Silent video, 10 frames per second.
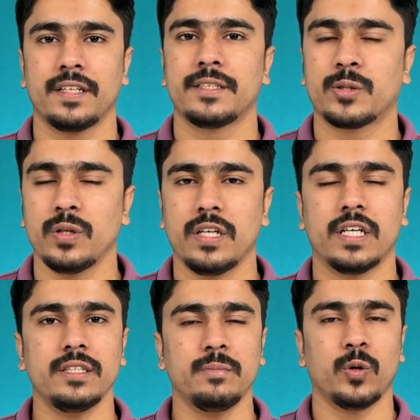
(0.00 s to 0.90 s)
To
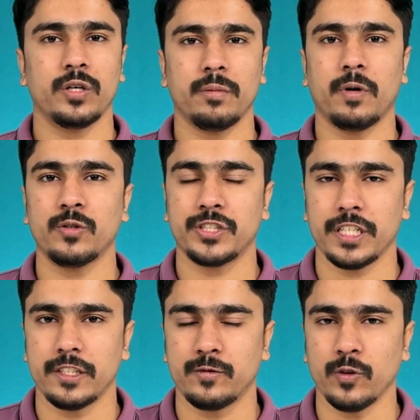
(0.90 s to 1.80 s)
learn more about
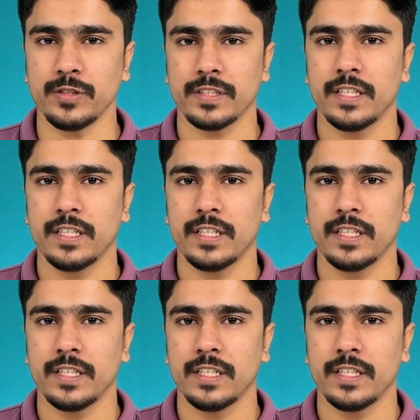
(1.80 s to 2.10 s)
Salesforce,